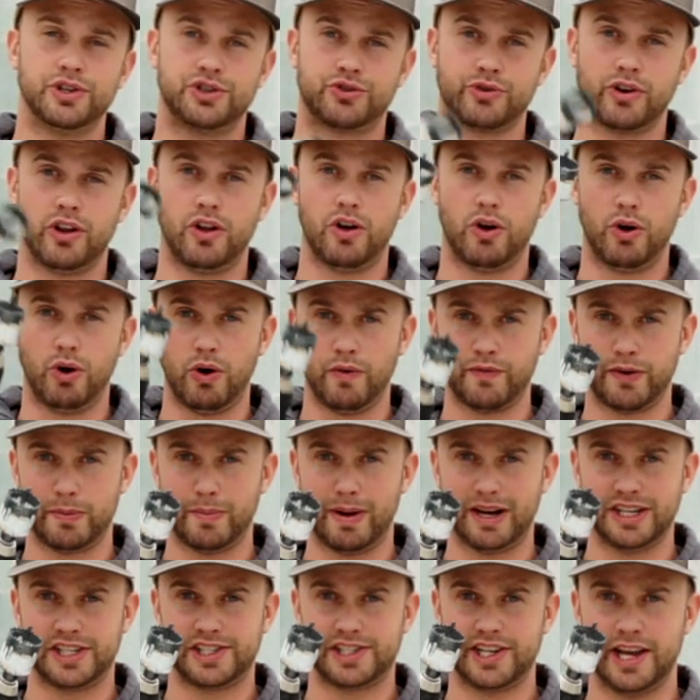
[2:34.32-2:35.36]
is drill a hole for
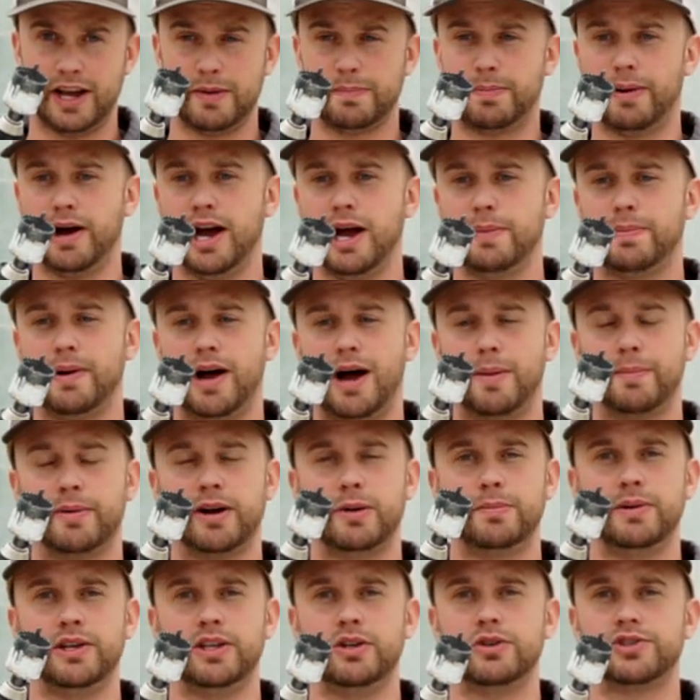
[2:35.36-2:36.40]
my standpipe. I'm
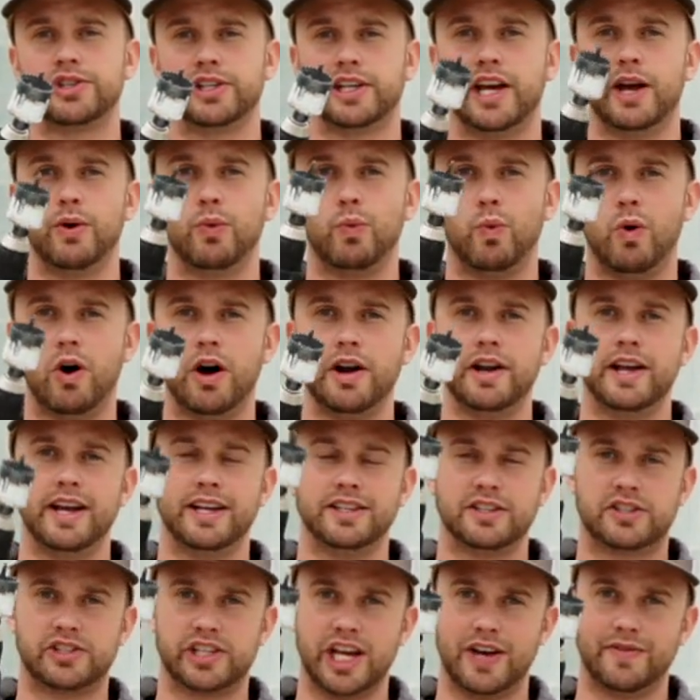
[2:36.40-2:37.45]
gonna be using a 1
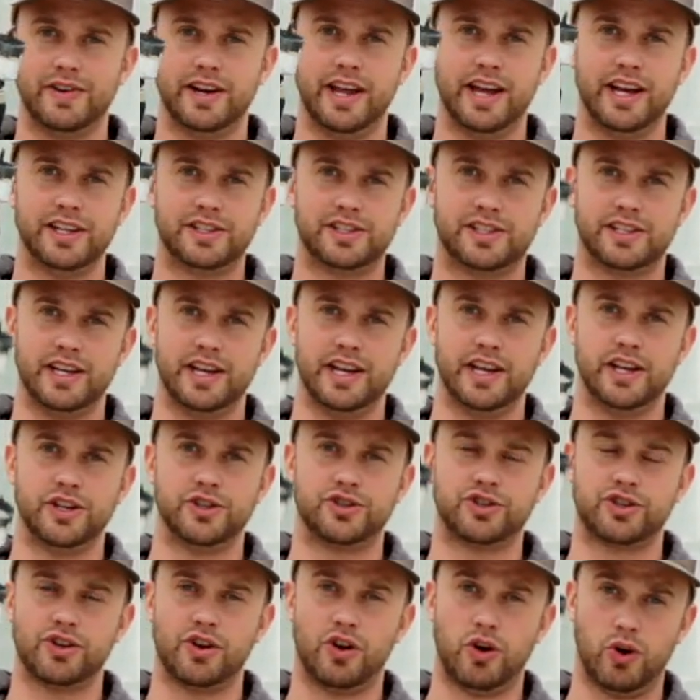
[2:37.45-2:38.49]
7/8
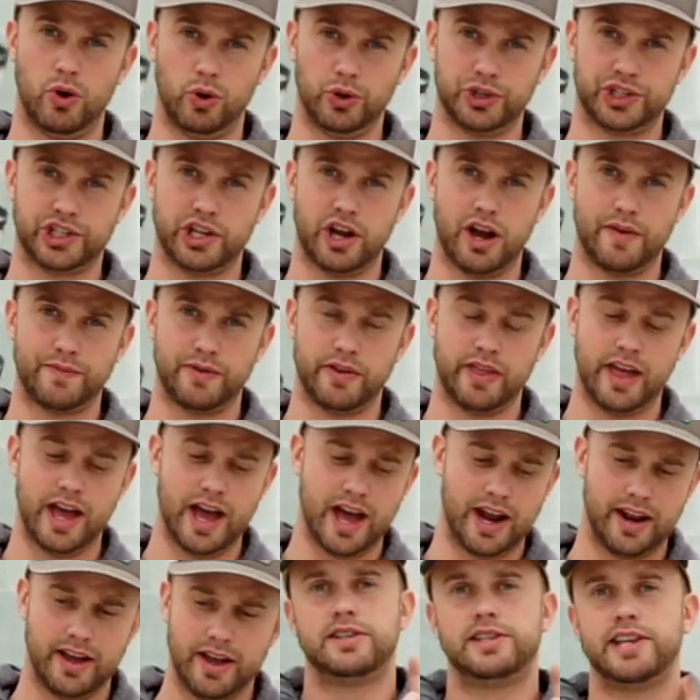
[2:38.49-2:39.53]
inch hole saw for
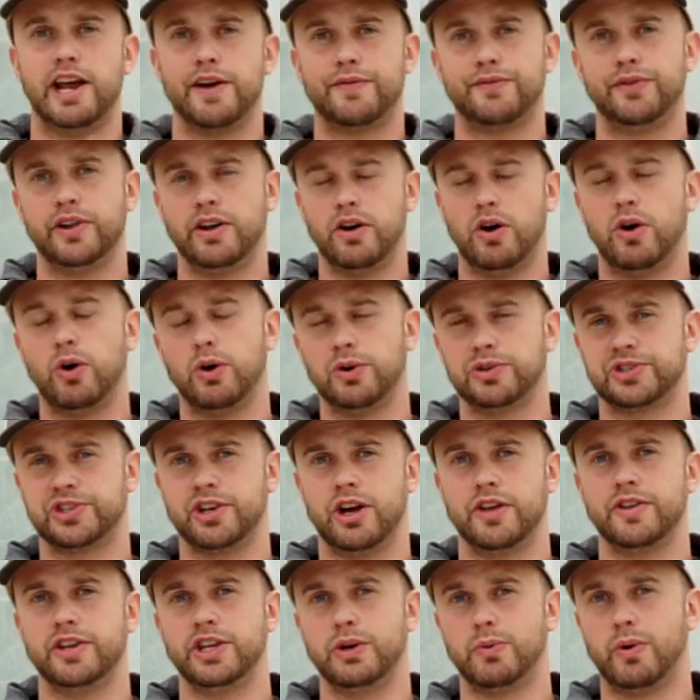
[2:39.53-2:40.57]
that. Definitely a hole
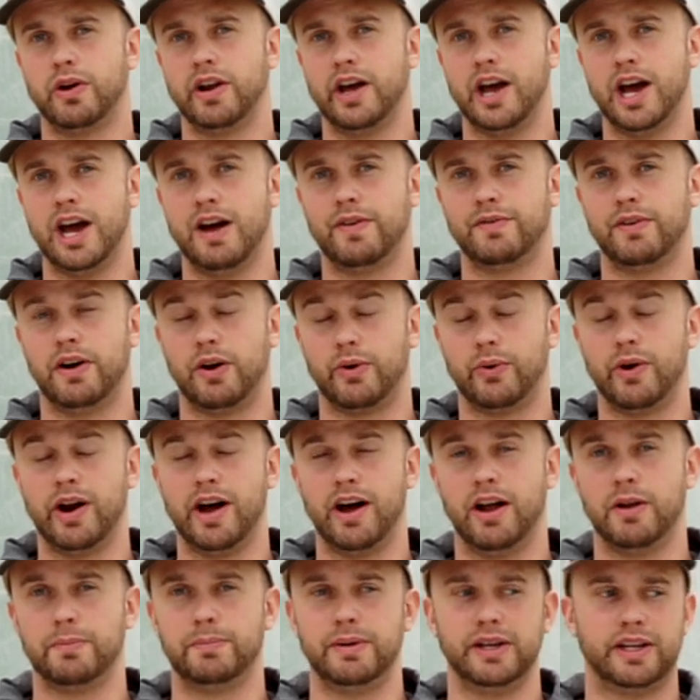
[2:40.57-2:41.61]
saw that you wanna have
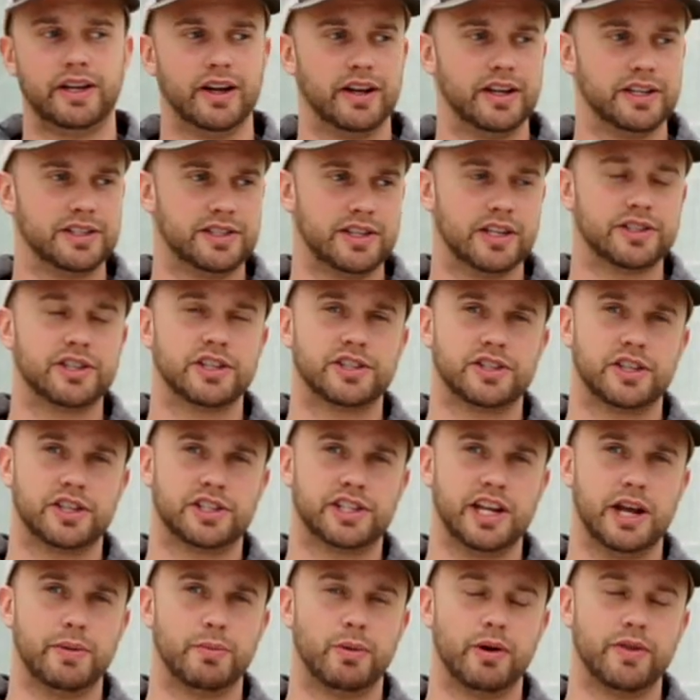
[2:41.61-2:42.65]
around, because this is the
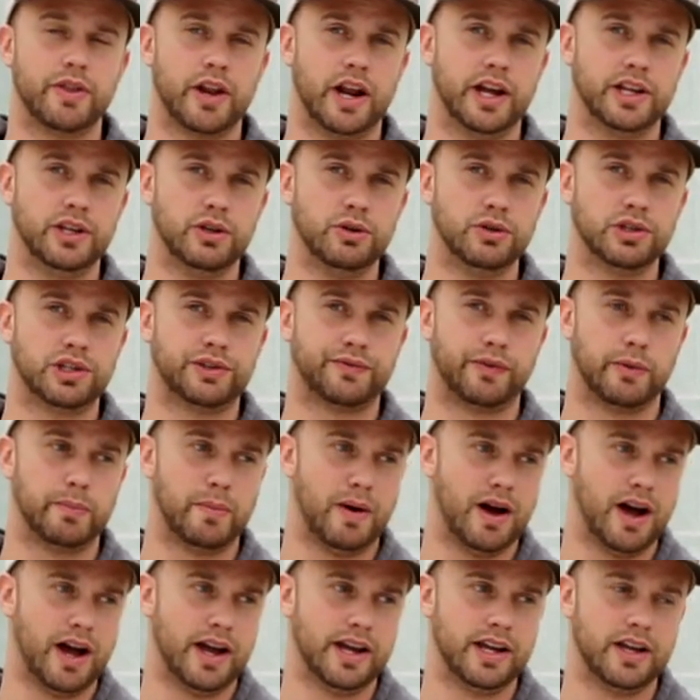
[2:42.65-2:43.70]
same one that I use for
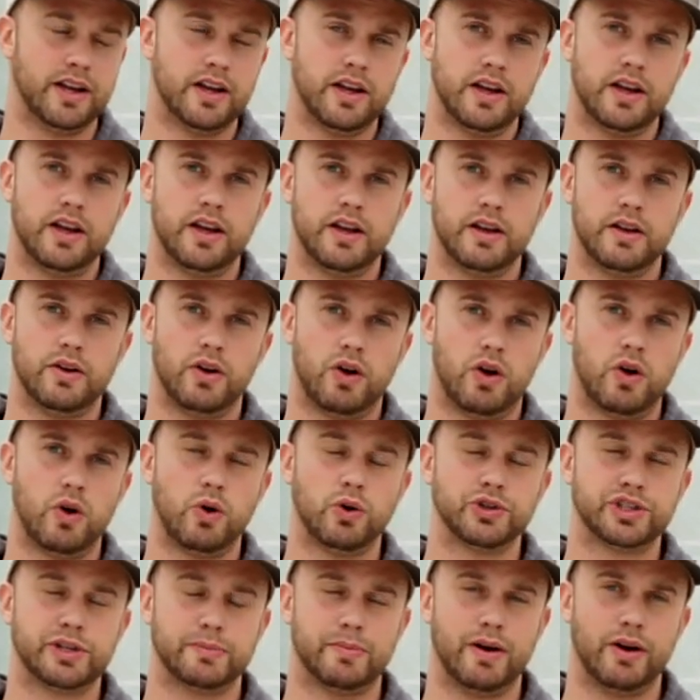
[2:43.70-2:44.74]
my
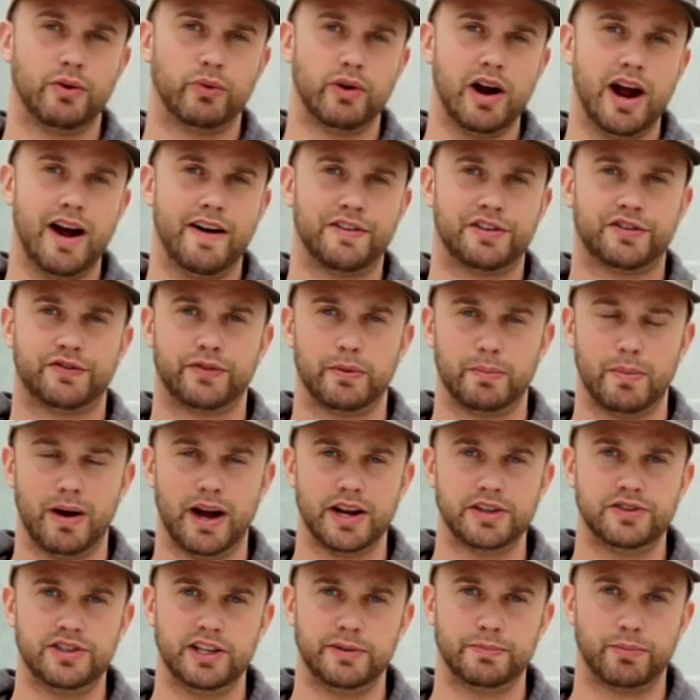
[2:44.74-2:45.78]
holes in my rafts for my
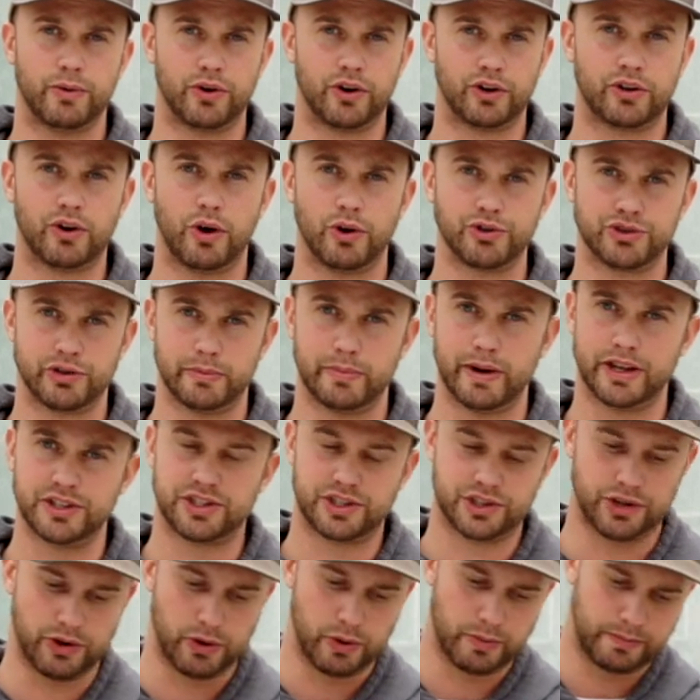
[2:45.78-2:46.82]
deep water culture beds
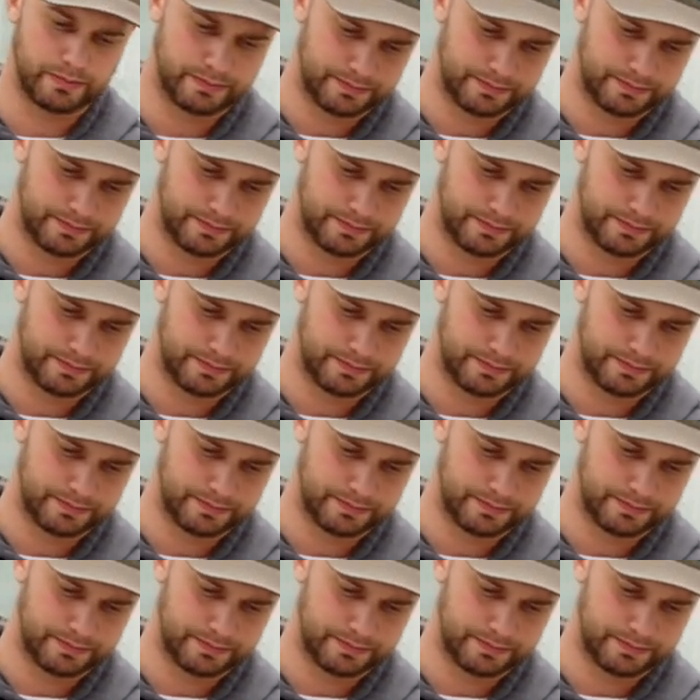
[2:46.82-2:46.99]
too.